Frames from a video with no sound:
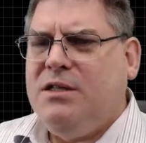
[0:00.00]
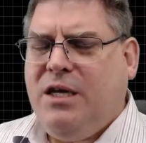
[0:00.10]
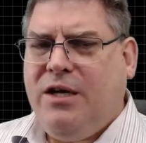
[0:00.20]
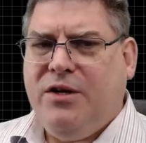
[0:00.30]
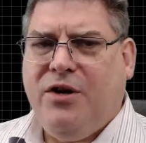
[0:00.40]

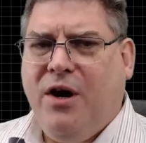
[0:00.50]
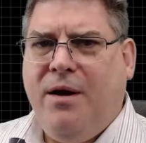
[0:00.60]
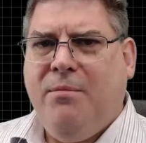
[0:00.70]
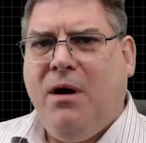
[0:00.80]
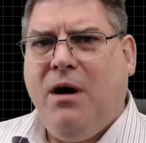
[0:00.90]
Take your
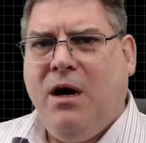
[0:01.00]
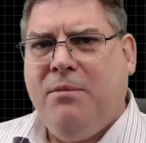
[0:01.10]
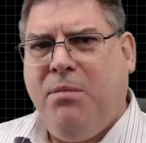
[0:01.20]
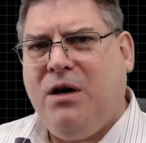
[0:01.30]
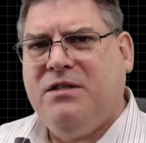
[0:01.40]
time.
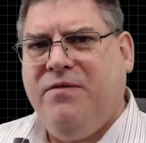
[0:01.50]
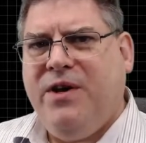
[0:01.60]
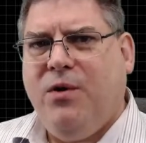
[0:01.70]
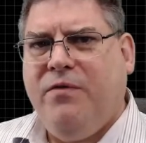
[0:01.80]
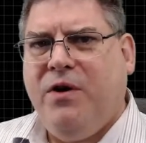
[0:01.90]
Pause the
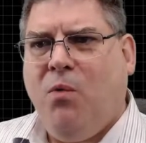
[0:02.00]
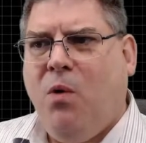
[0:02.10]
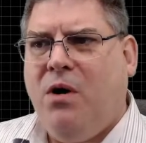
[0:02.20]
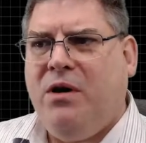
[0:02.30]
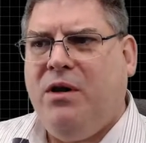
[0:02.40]
video if you
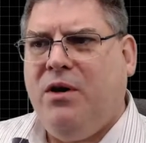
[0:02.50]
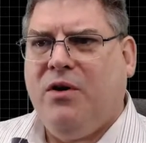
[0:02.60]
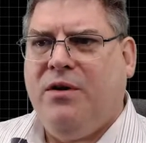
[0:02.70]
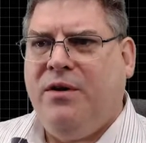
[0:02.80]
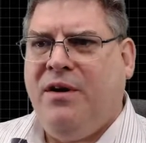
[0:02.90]
want. You
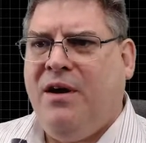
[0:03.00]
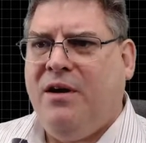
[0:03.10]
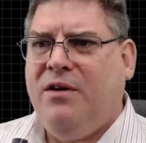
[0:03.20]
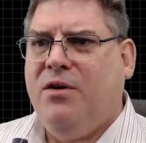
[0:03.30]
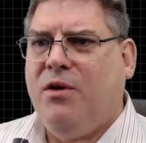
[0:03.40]
can
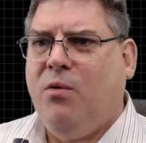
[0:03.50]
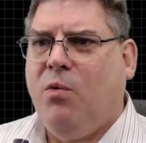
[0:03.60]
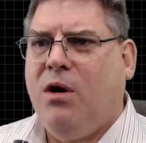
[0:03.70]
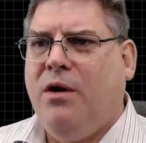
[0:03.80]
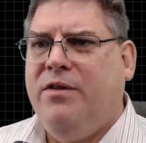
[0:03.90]

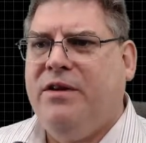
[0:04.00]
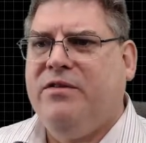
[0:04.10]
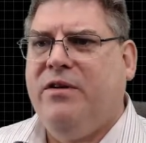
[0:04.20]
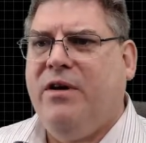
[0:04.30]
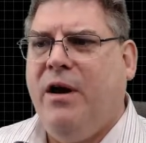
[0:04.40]
work on
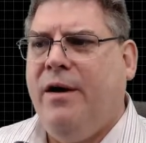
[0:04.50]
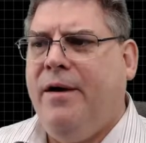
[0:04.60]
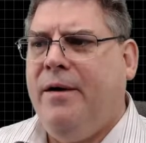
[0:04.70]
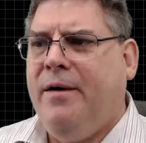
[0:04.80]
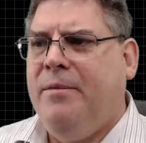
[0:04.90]
this,
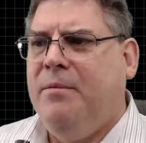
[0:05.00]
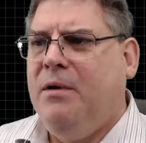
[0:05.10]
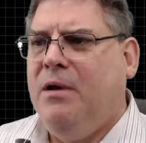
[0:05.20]
and